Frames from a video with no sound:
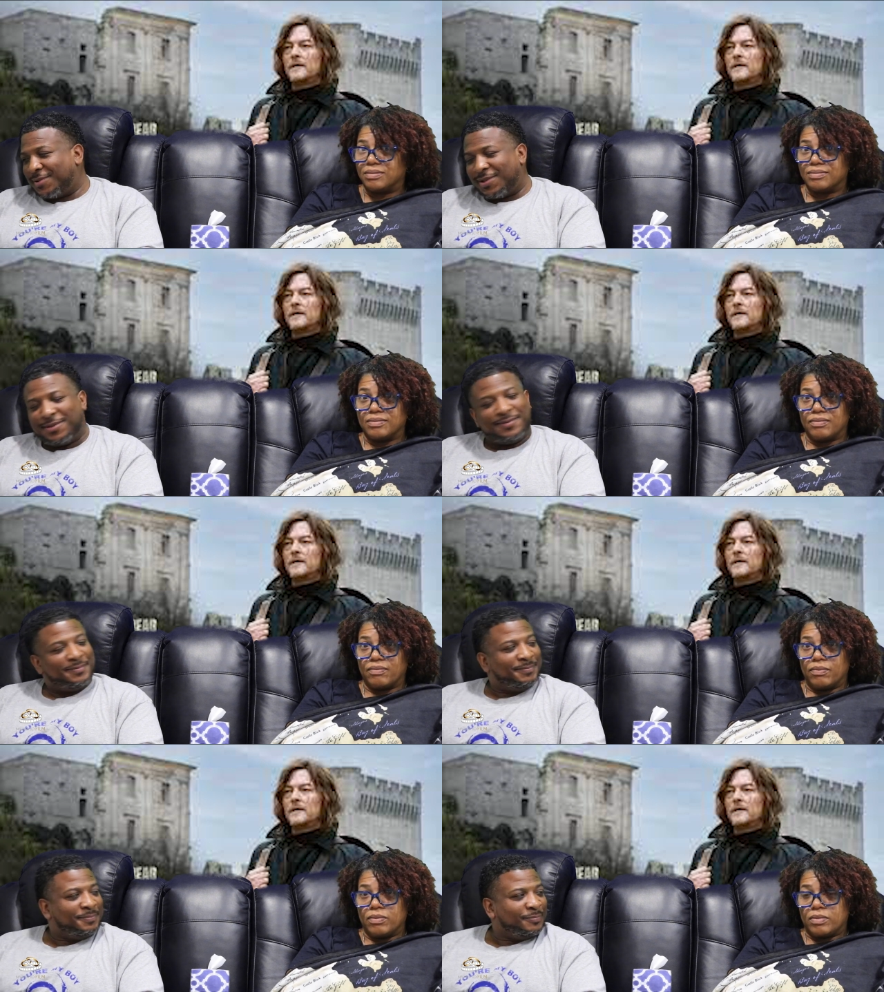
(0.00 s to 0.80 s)
Speaker 1: right.
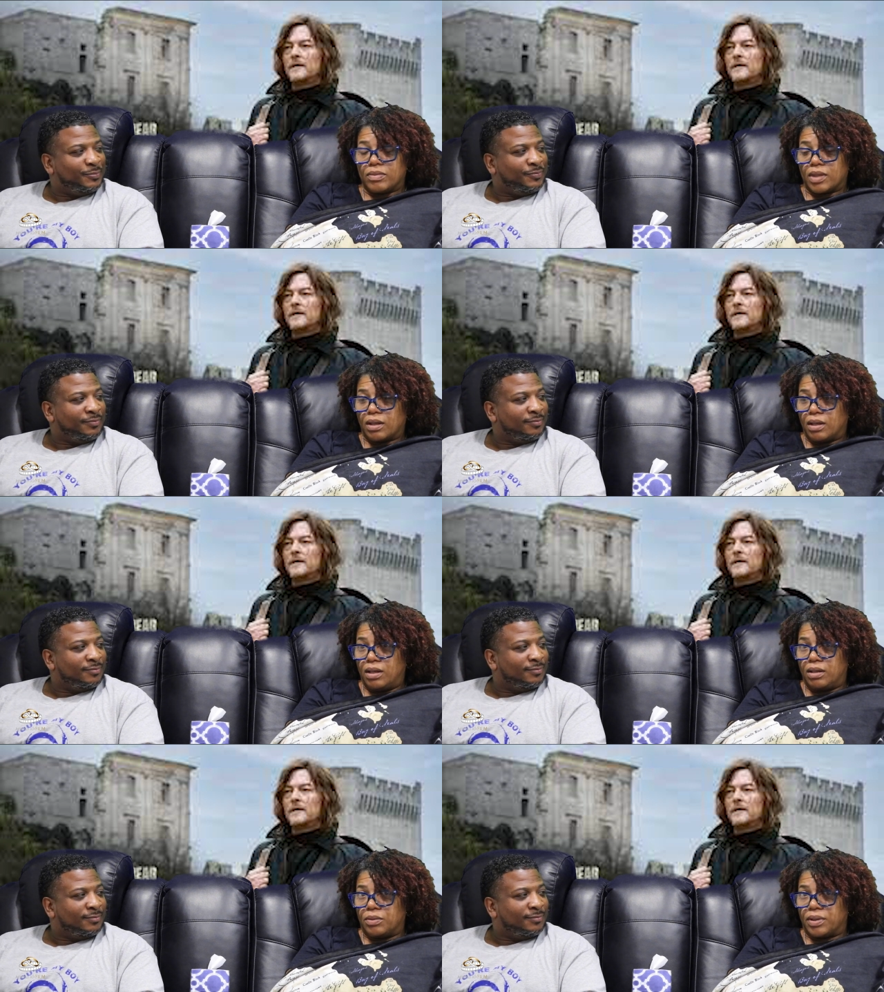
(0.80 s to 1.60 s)

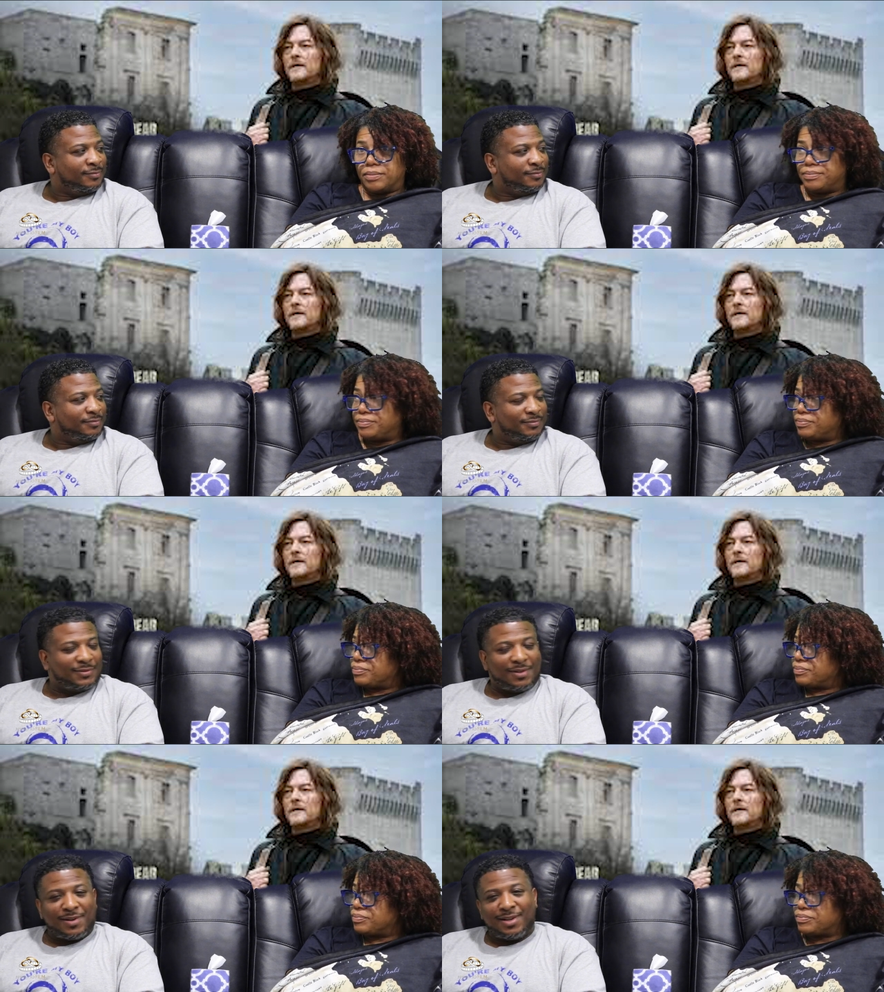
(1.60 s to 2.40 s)
Anyway.
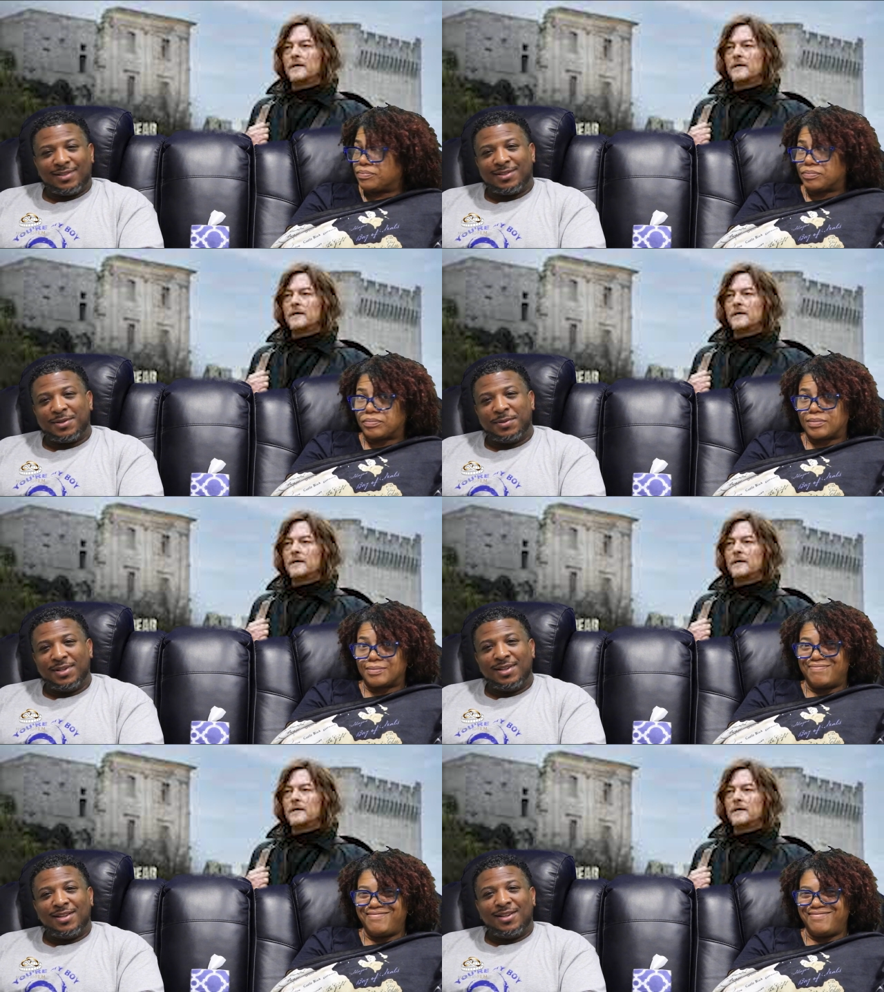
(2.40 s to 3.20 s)
Speaker 2: All right. So
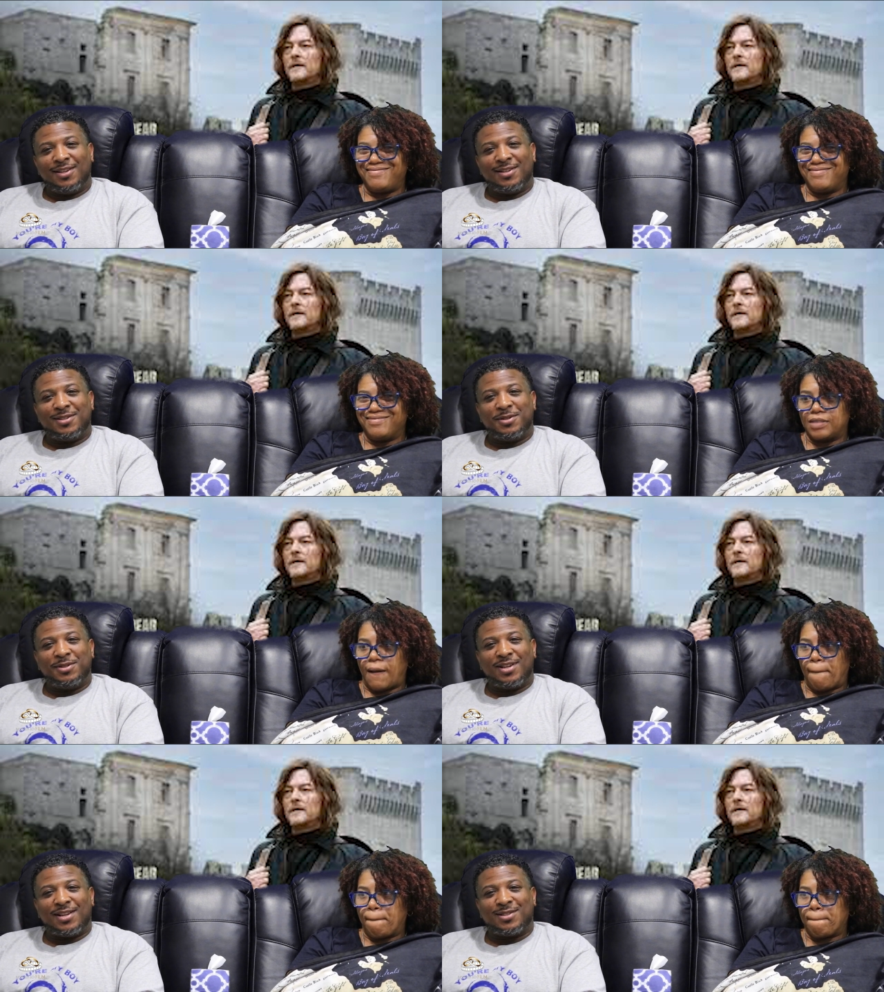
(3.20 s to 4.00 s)
let us know
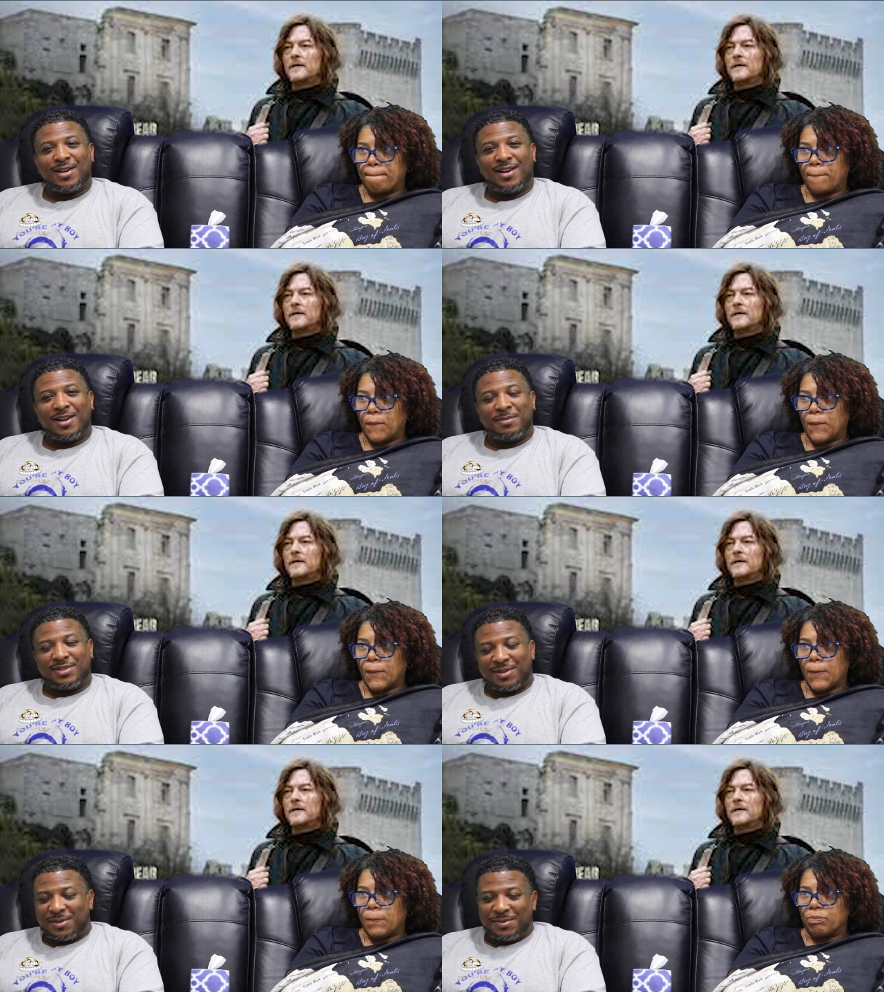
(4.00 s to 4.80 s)
what you guys thought of that
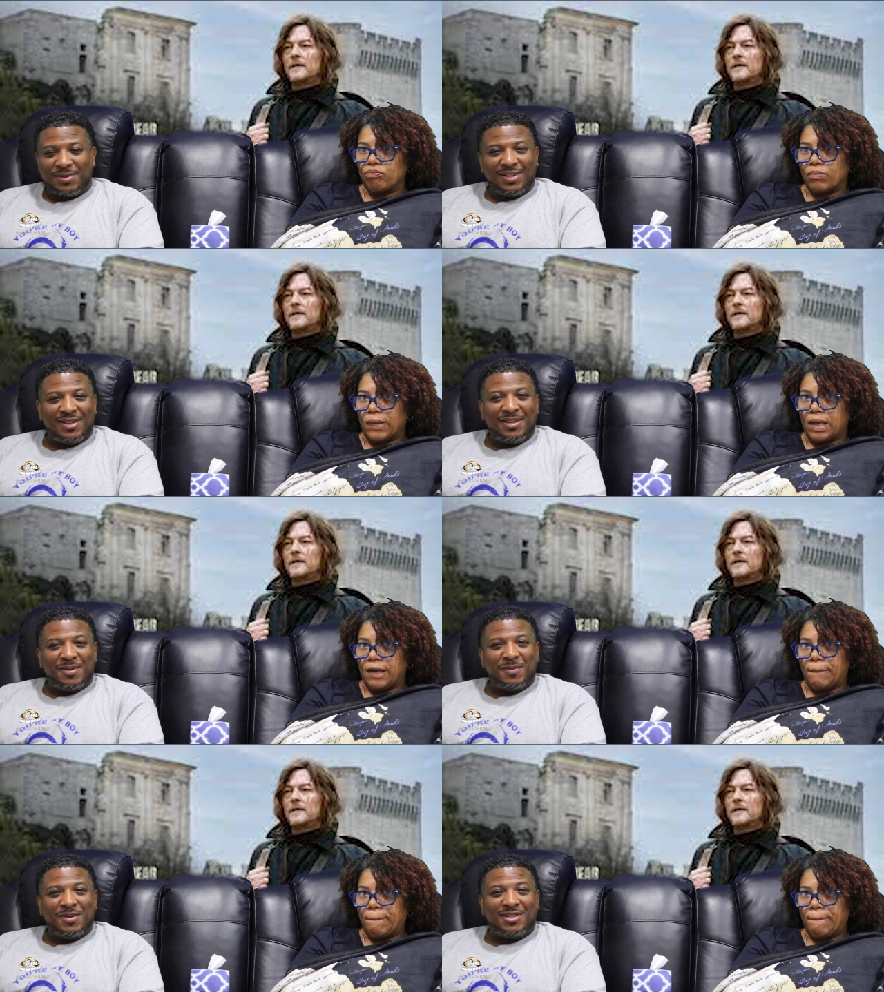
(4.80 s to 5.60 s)
episode.
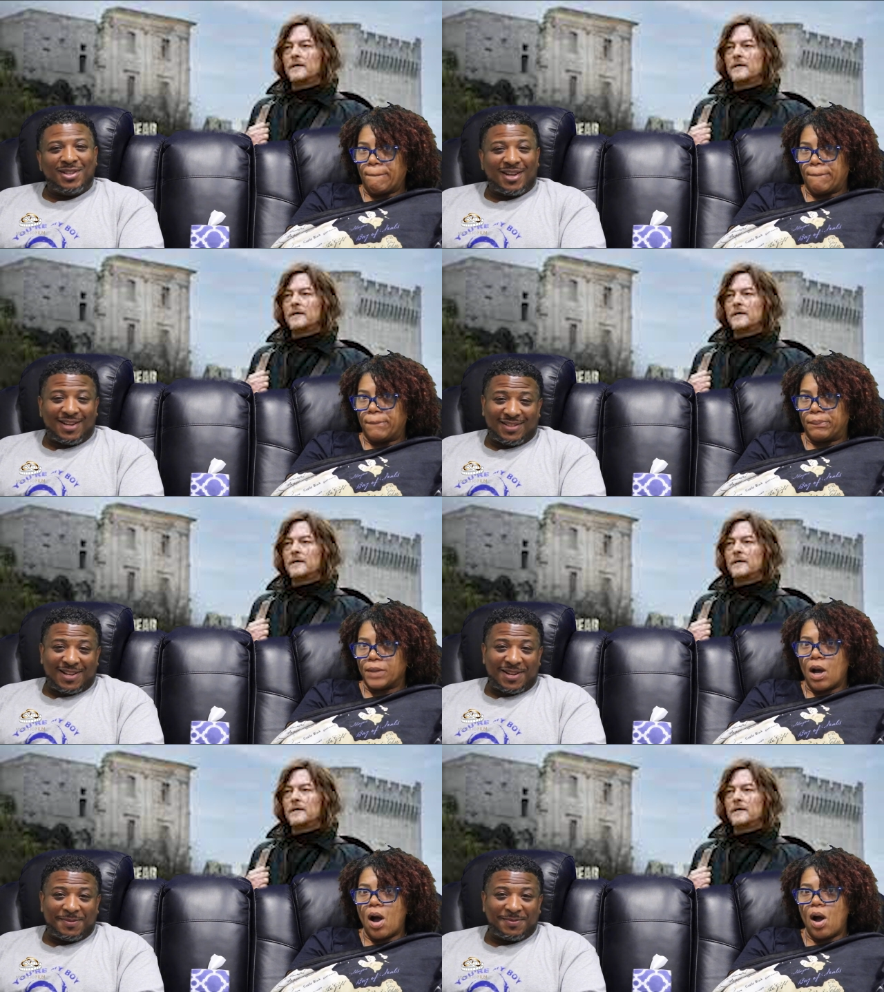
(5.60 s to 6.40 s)
Yeah. We'll see y'all next
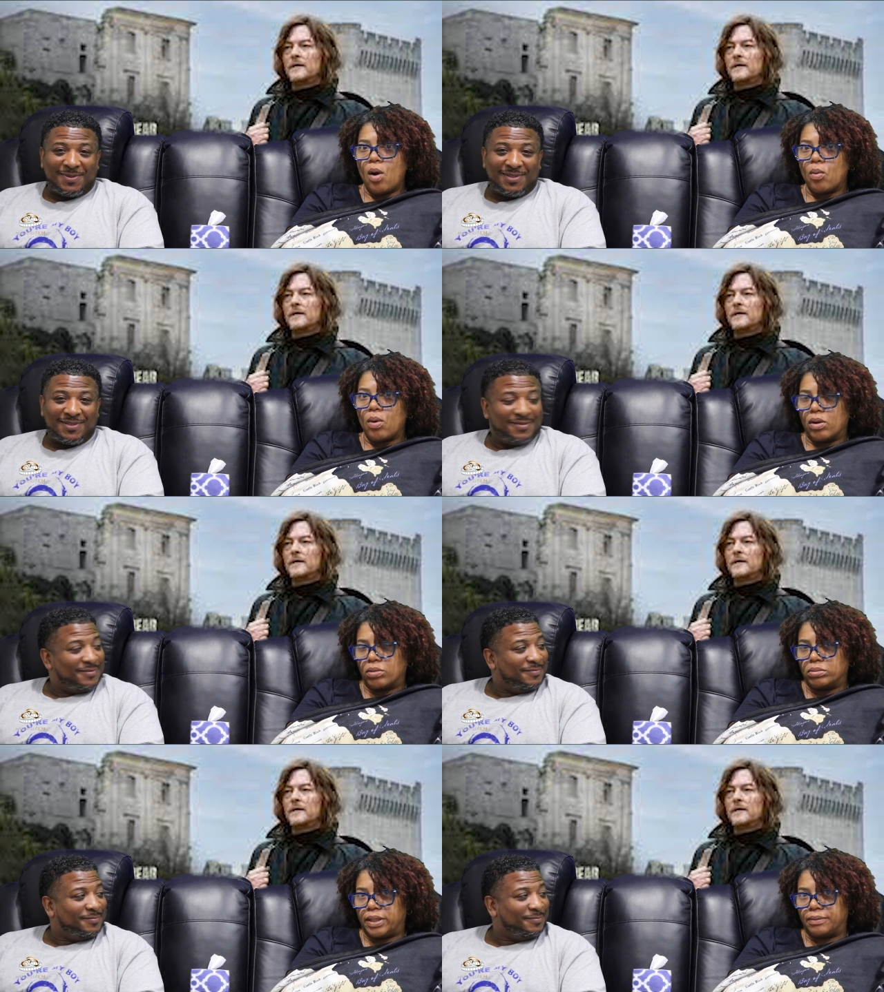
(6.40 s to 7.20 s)
time. Oh,
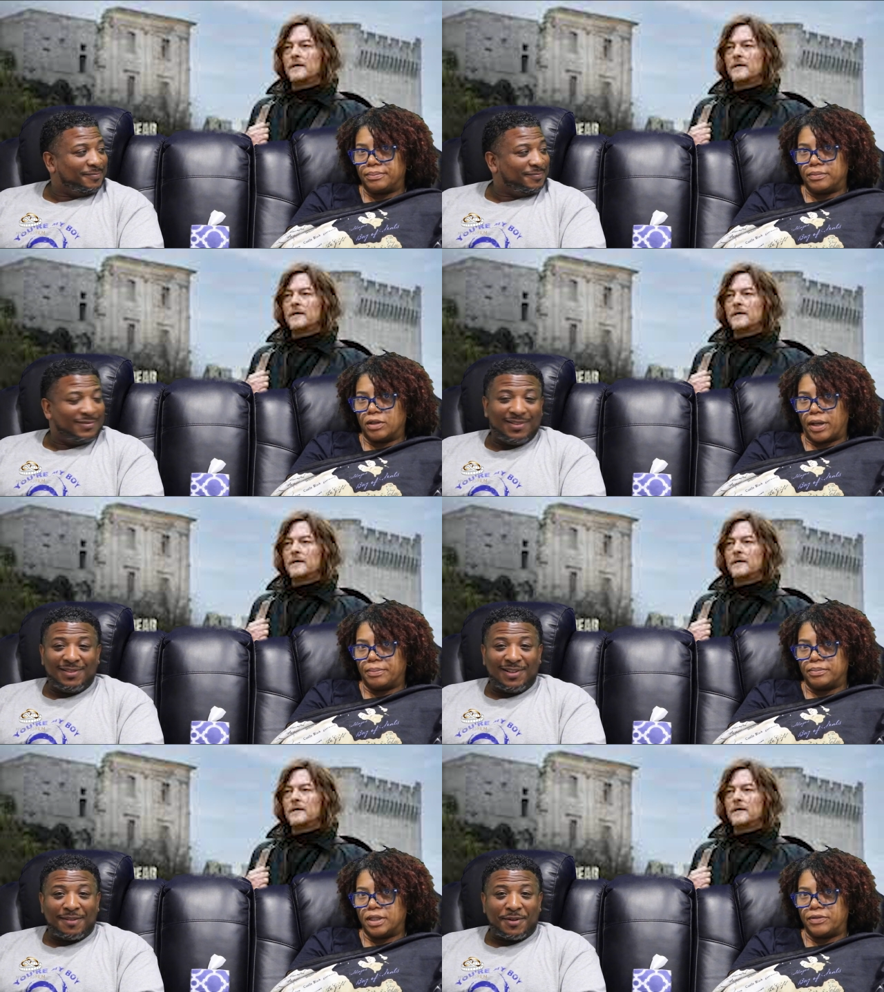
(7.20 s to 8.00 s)
Speaker 1: oh, yeah.
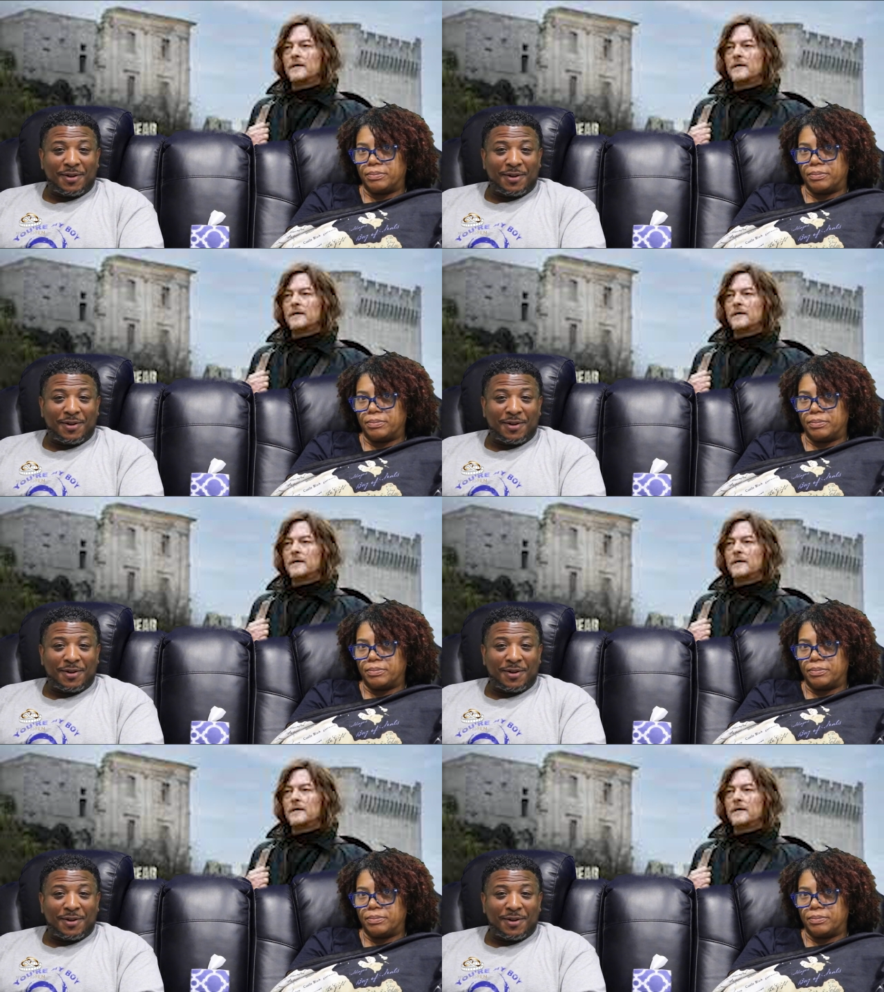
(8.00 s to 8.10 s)
Okay. Love, Love